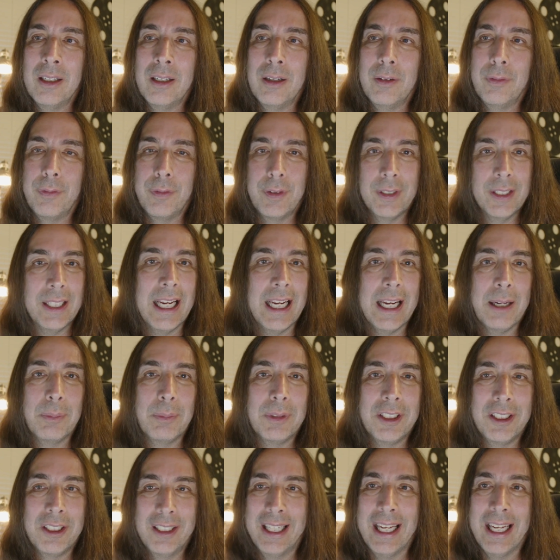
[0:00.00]
for them
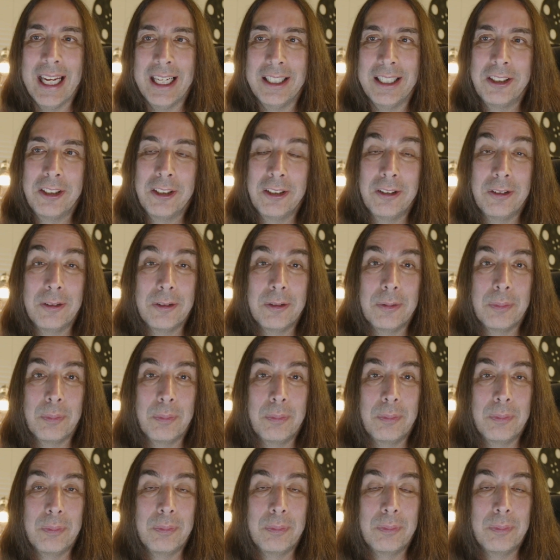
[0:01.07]
to get to
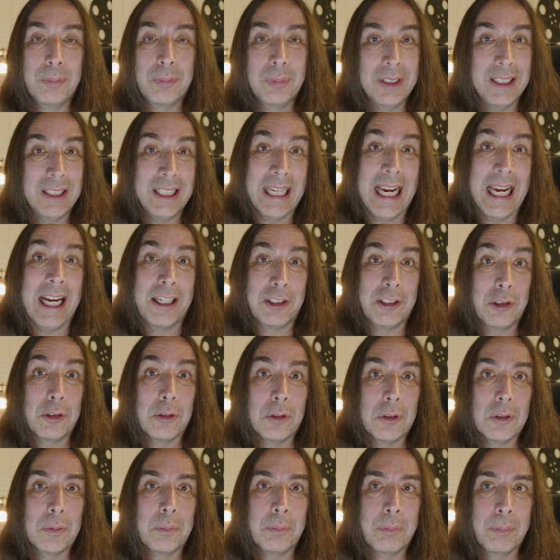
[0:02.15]
the
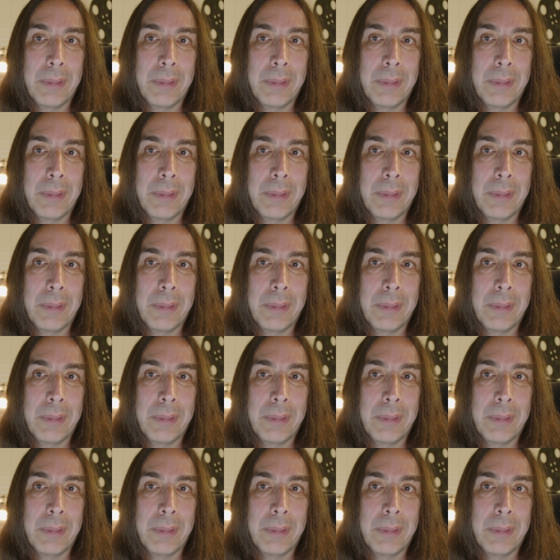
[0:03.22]
actual